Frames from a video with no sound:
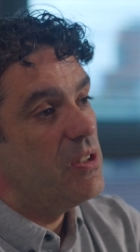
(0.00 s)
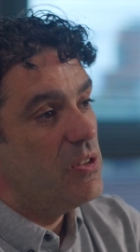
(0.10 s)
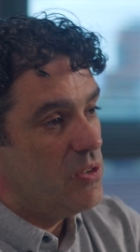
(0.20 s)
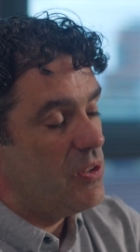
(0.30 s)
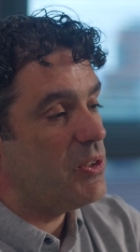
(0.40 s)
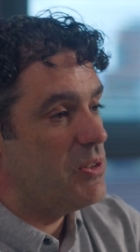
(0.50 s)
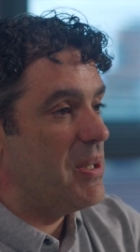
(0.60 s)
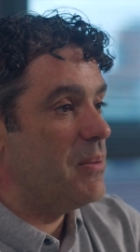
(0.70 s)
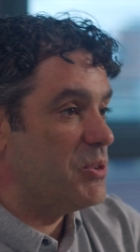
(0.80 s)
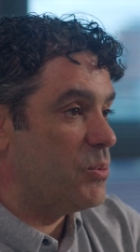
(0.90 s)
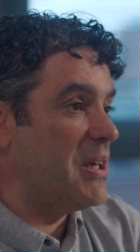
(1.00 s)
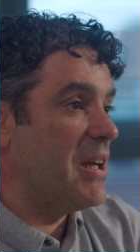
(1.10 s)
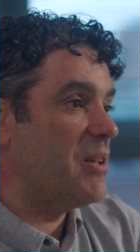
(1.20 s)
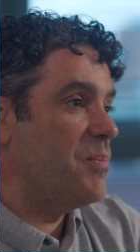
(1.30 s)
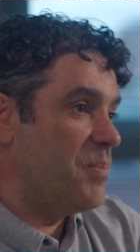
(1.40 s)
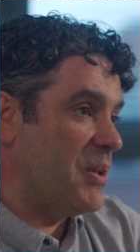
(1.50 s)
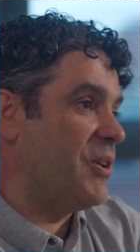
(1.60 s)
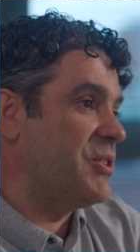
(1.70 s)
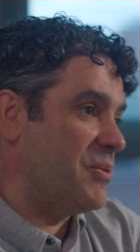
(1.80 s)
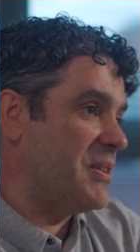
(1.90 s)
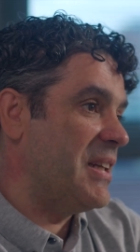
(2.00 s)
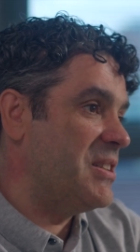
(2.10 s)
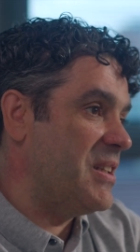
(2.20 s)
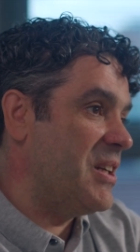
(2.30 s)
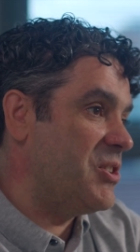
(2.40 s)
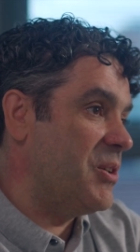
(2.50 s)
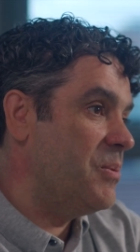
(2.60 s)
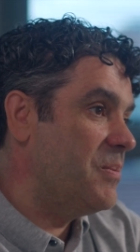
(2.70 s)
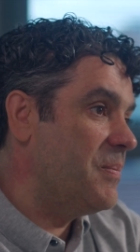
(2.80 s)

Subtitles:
not to be able to work because of an IT issue.